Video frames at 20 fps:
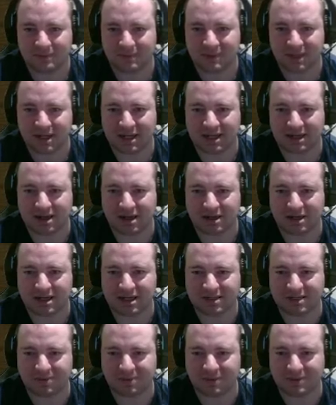And our
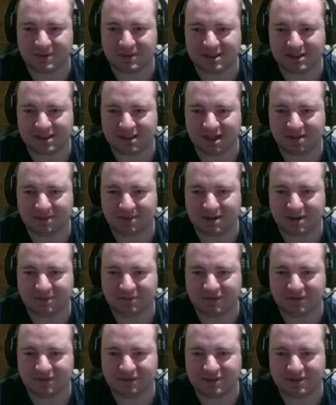next bonus is coming up
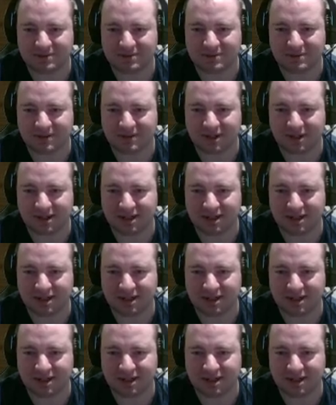very shortly.